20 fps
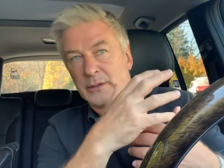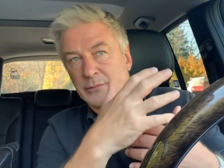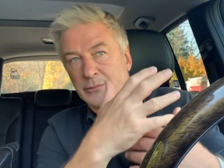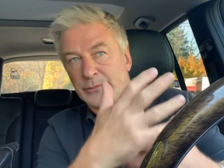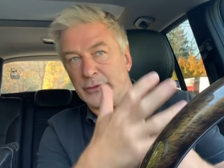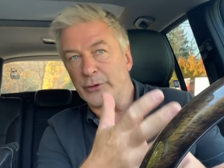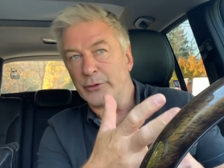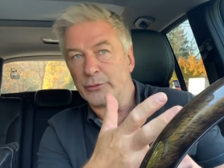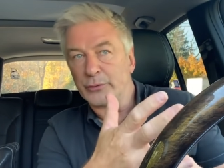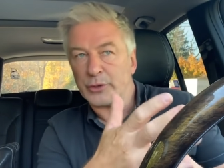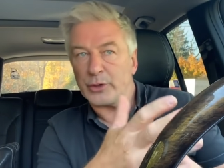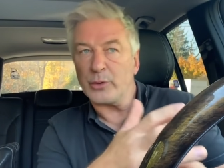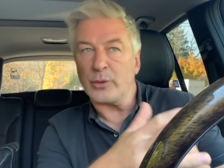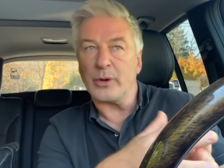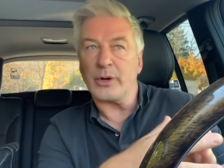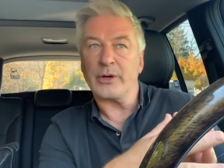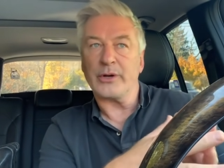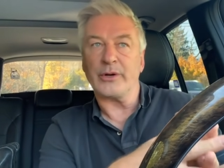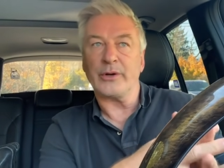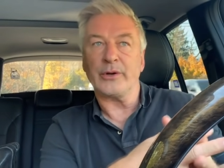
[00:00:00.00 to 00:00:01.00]
The New
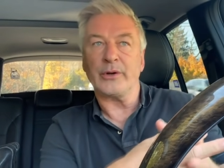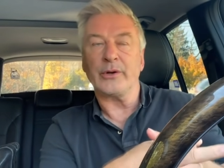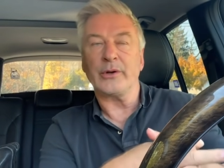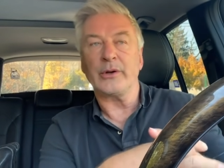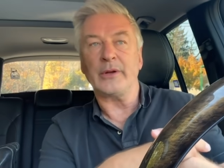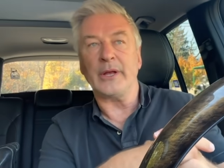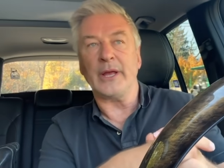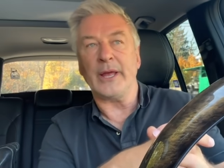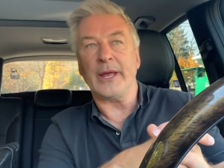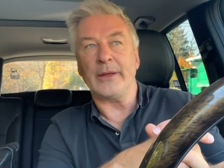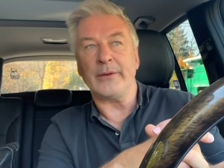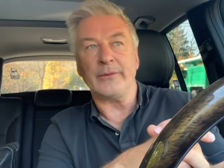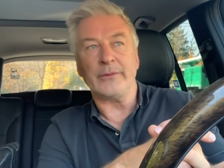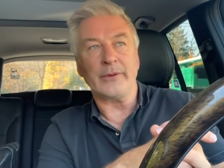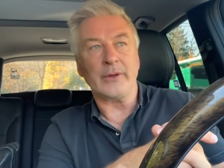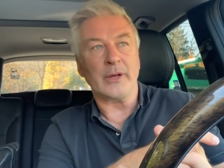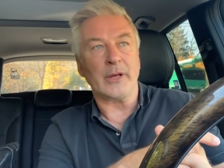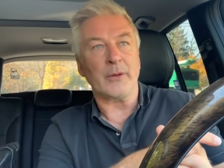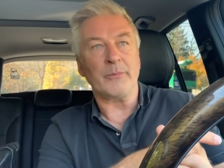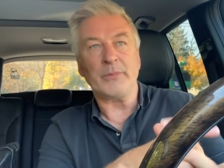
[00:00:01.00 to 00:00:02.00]
Yorker and
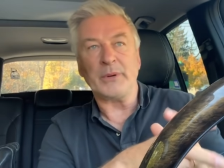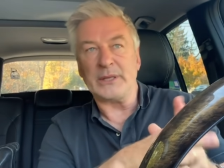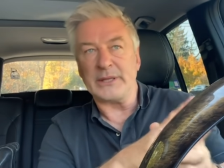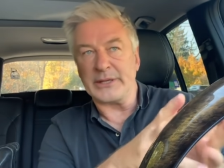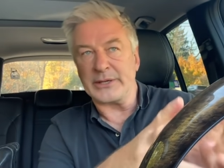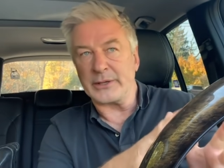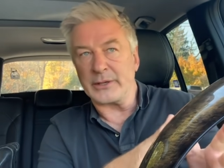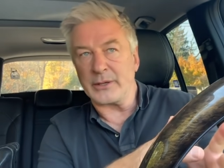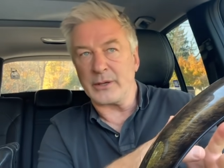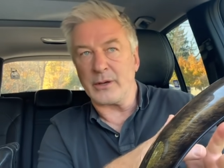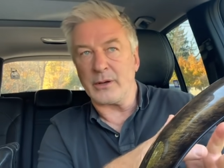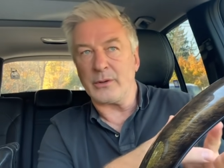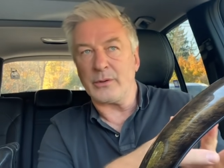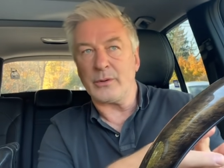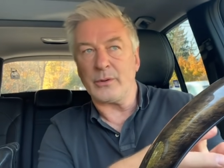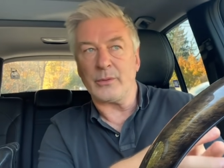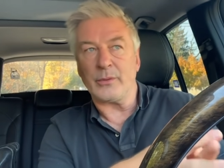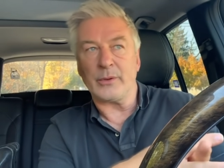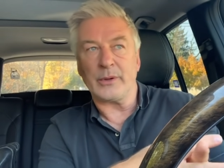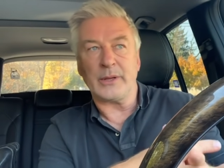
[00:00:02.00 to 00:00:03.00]
uh,
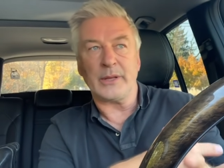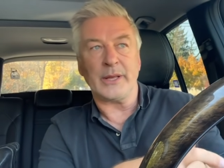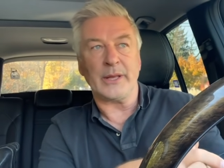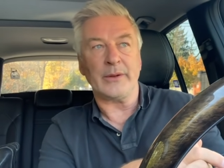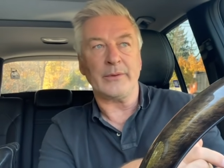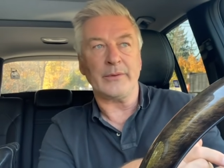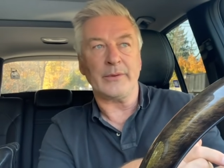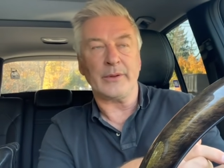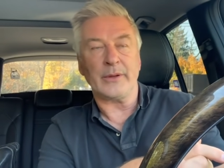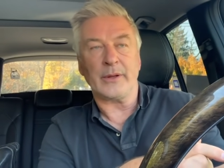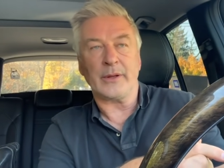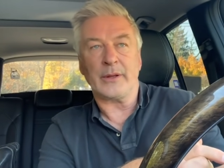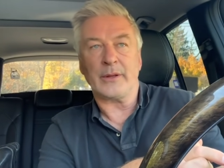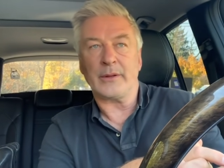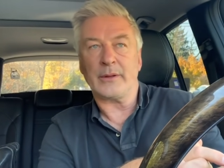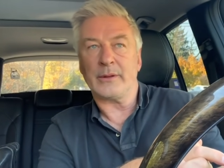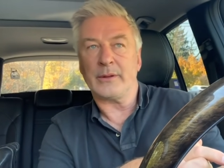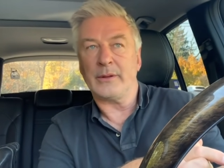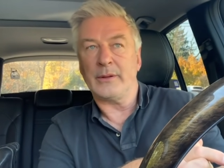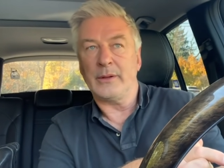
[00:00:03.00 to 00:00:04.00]
Politico and
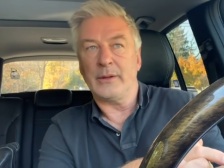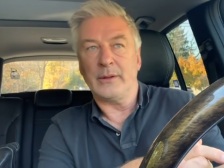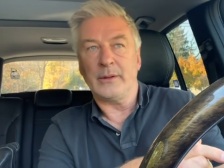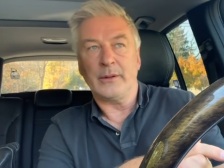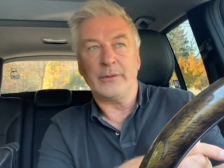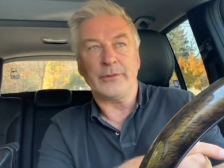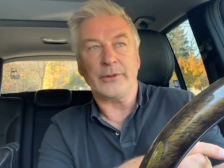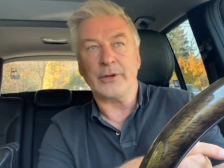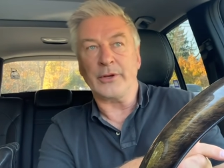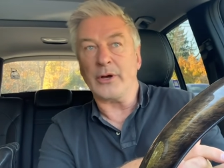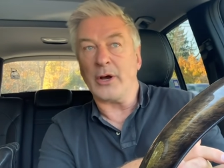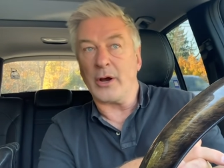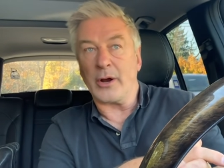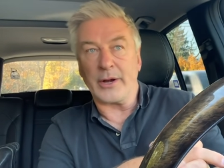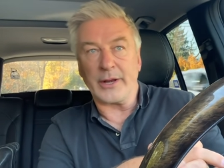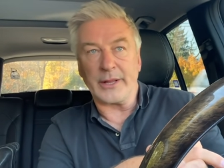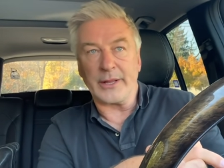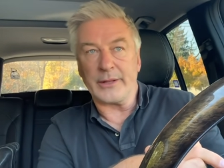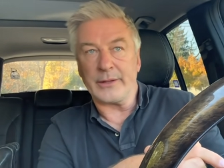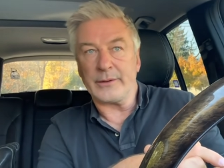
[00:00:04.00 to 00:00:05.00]
uh, The
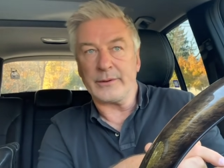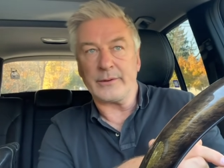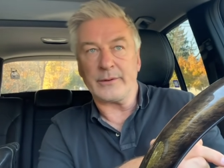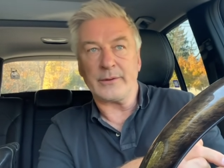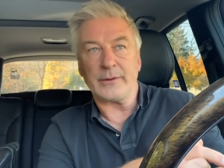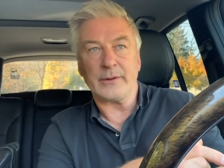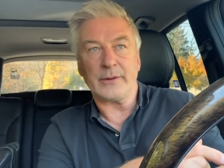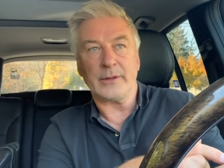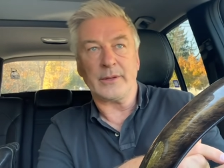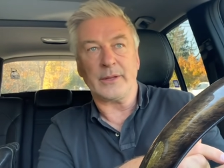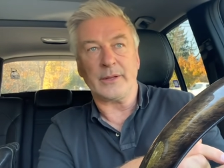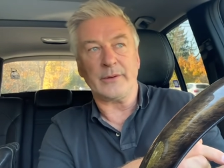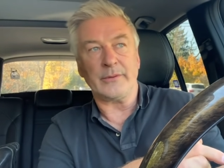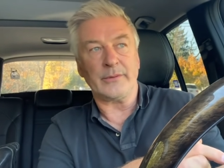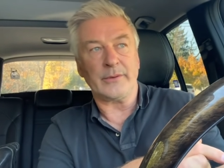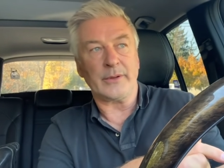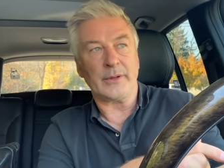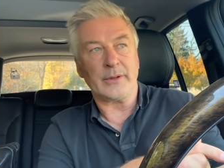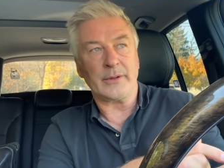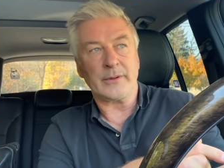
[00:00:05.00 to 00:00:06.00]
Guardian
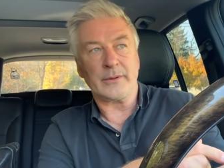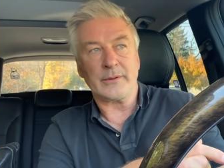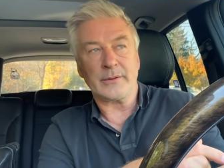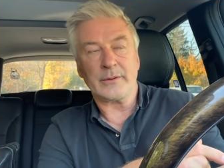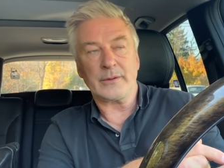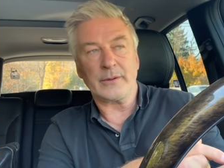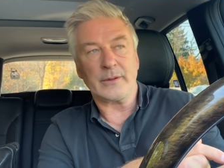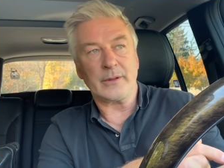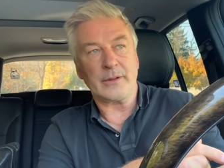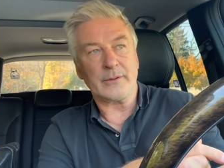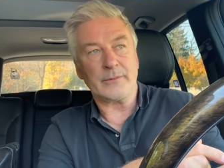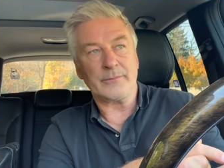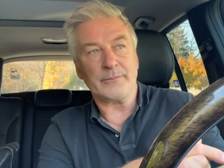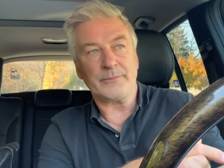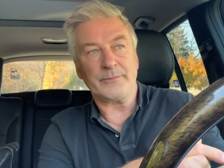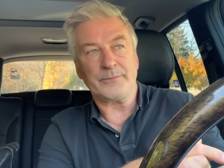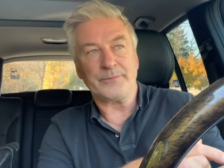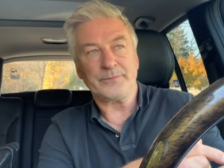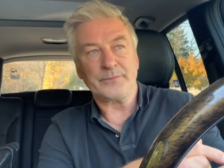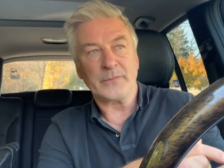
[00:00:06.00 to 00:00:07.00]
and uh,
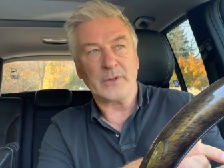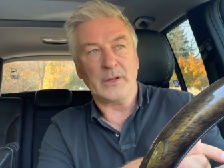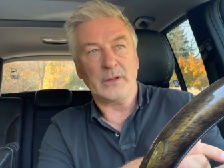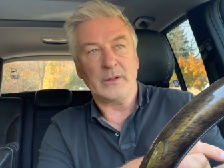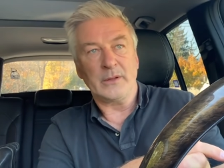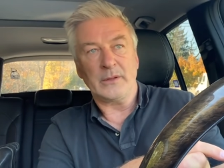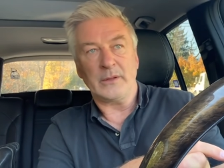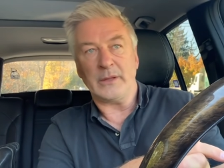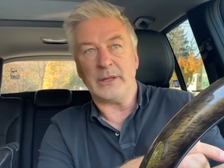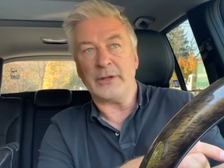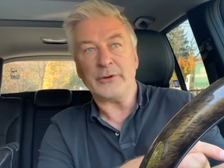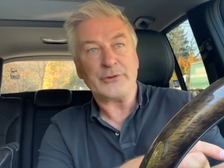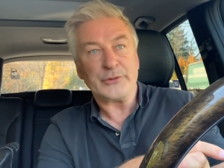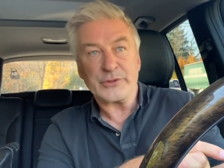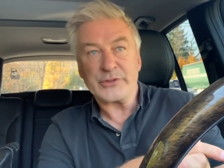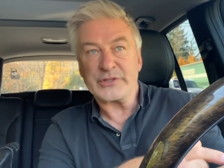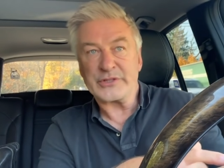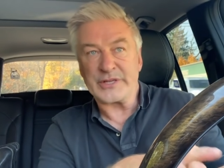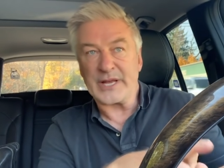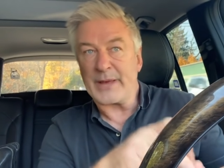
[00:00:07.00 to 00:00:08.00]
um,
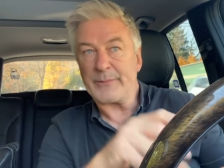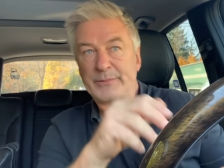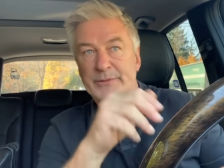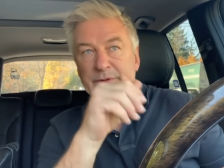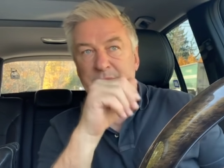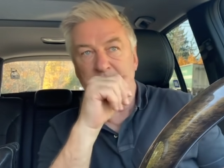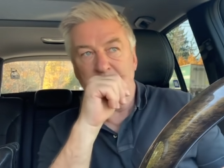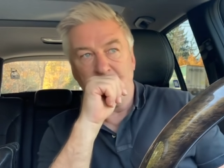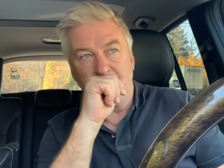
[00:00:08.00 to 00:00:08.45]
Intercept.